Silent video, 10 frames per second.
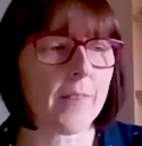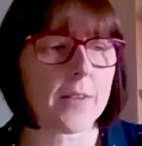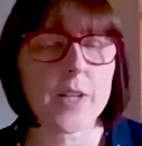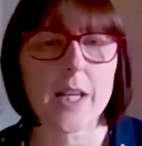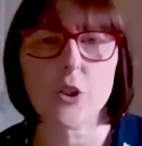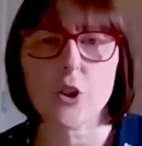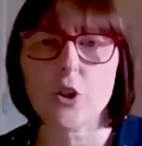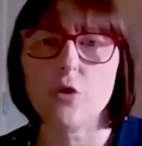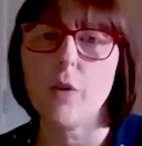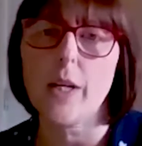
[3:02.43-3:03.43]
foundation
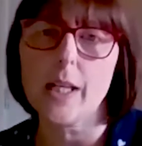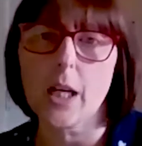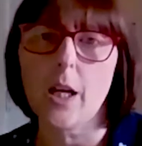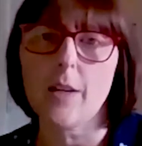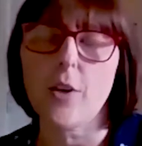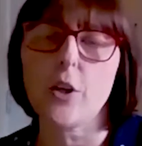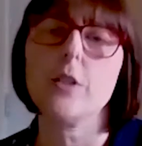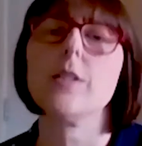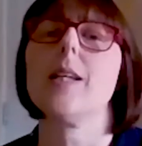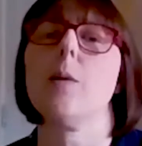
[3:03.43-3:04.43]
to really kind of
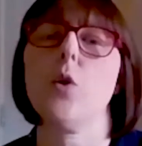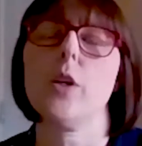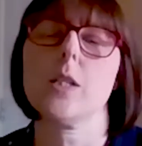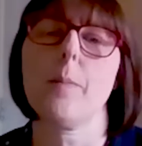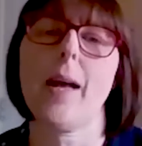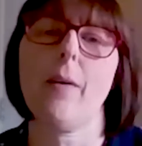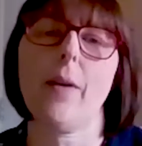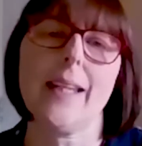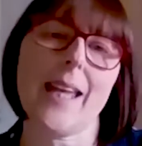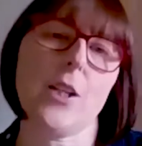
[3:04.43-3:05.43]
understand what it's about
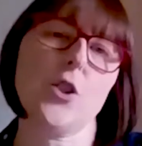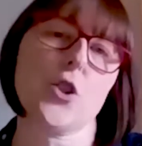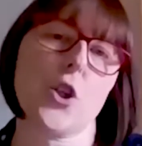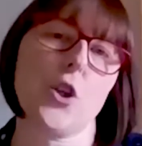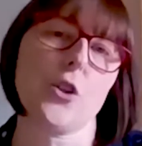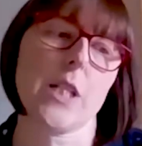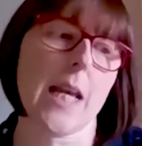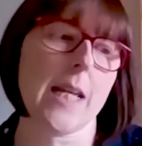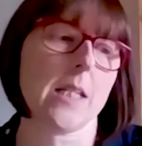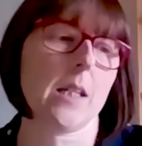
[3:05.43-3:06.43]
and get you
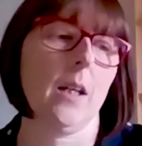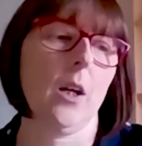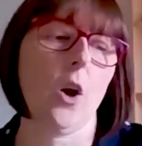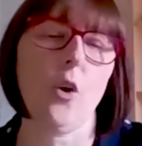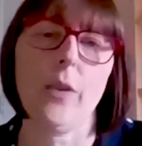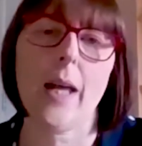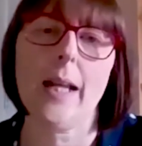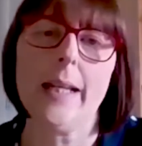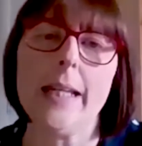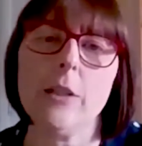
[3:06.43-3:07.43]
started on
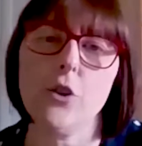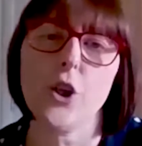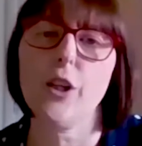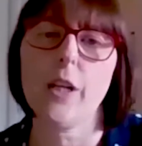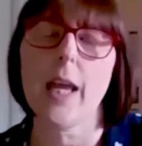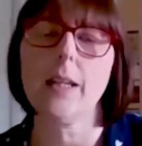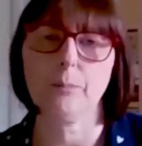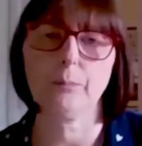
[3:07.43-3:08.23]
that Lean journey.